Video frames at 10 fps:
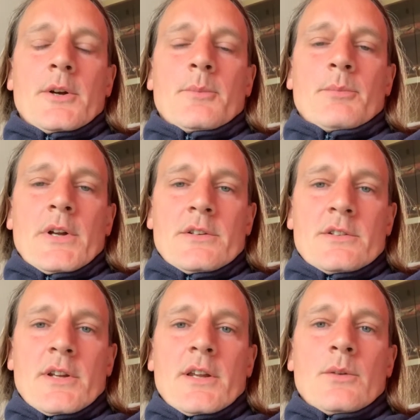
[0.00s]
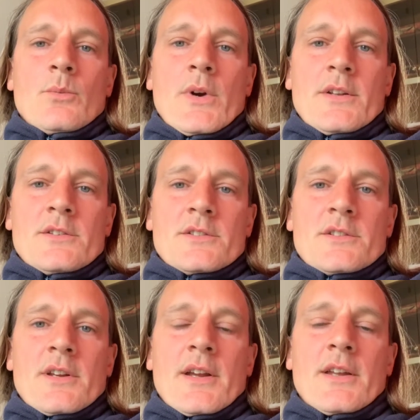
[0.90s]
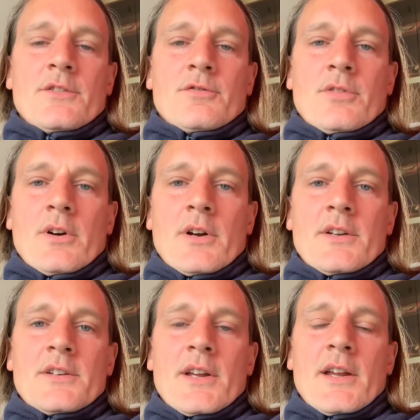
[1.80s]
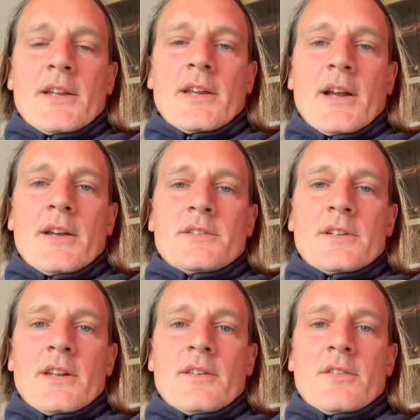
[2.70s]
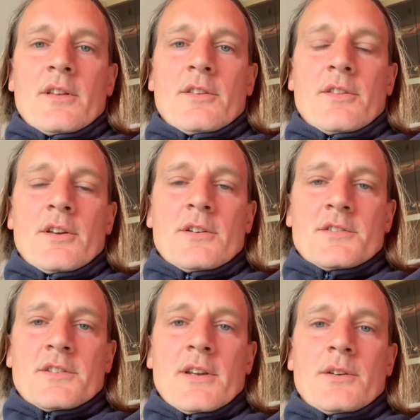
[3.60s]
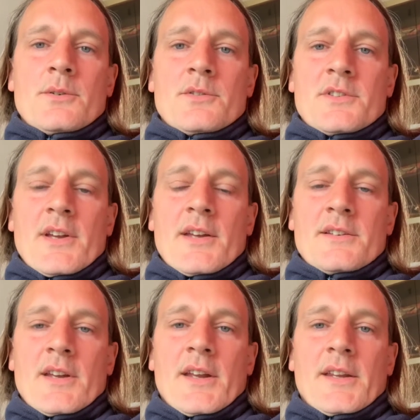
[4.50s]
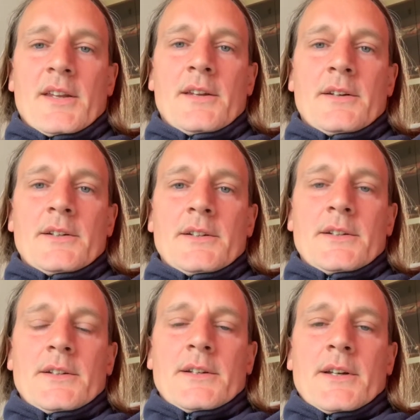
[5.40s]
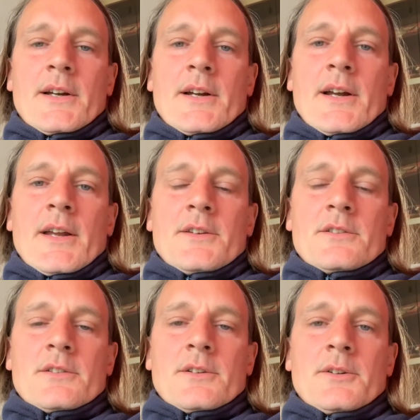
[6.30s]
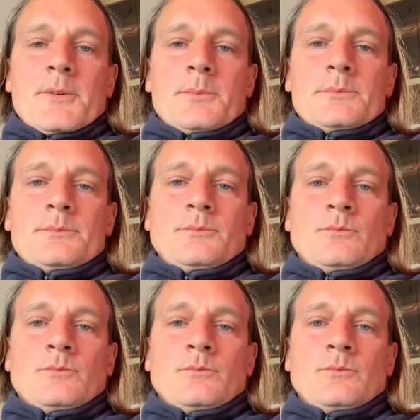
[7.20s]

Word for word: monday wednesday friday and either thursday or saturday and um,